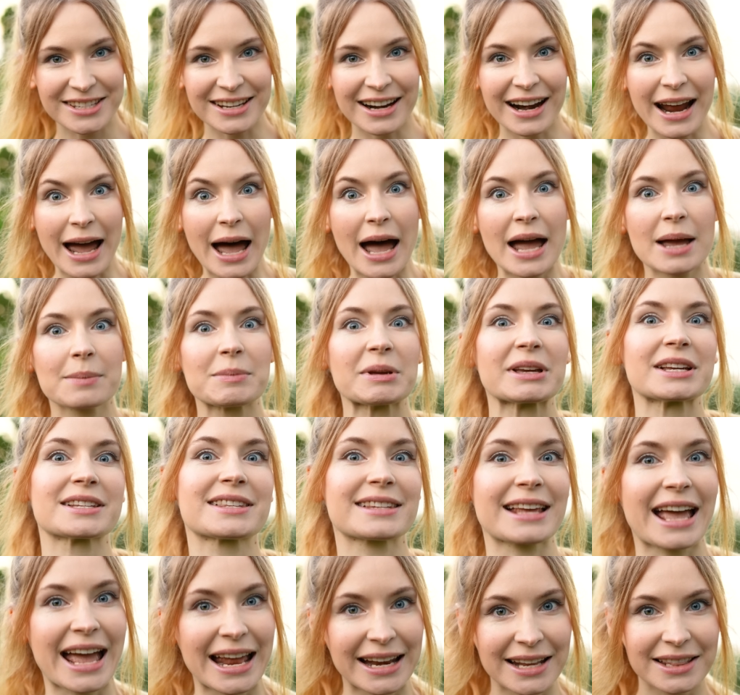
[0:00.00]
are high
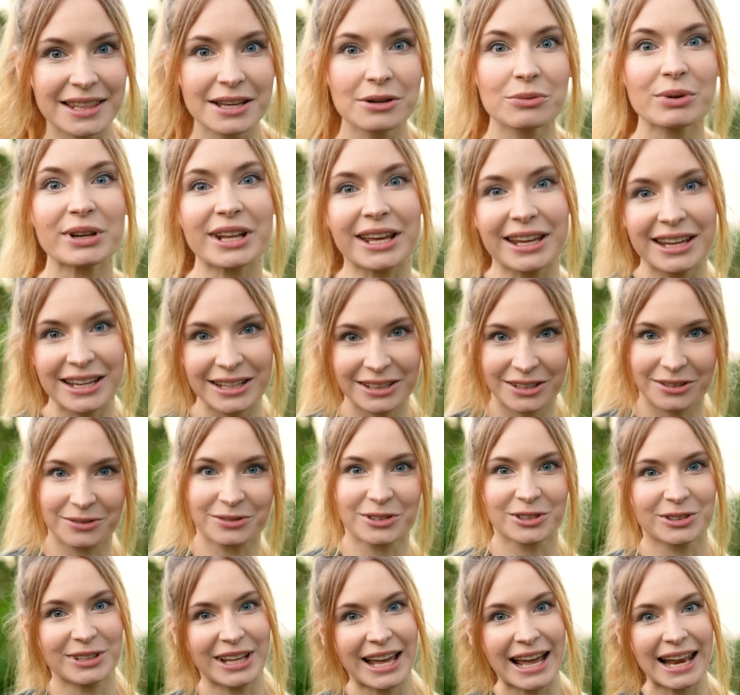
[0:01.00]
because anything with a hint of
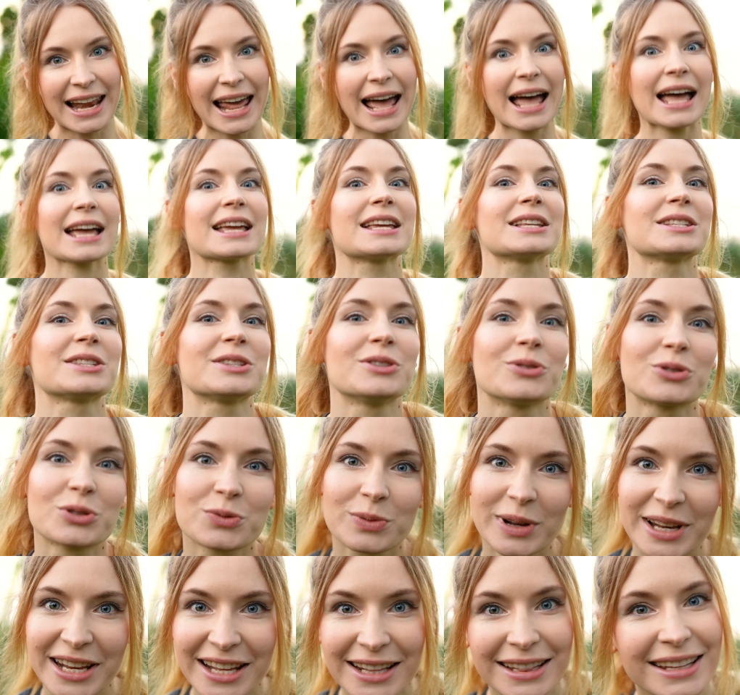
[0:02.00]
Nutella is
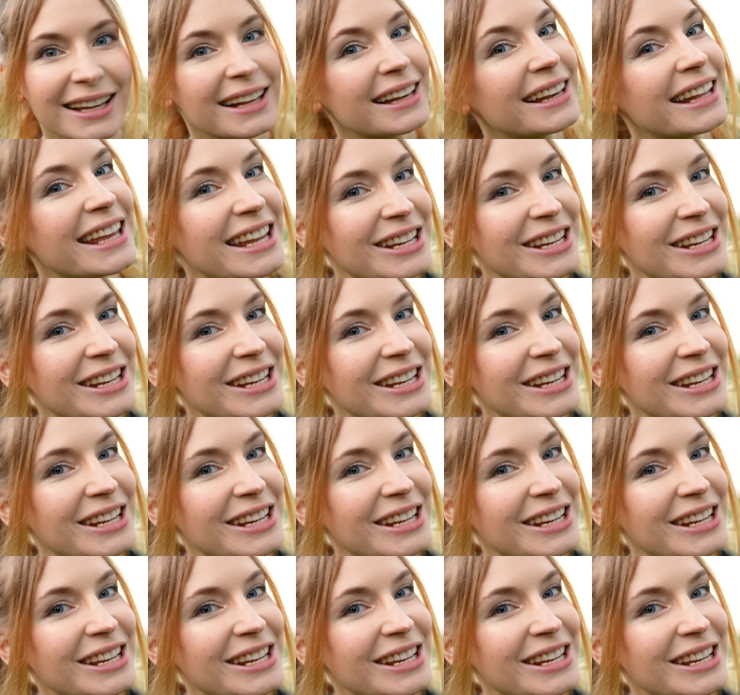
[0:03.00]
usually delicious. So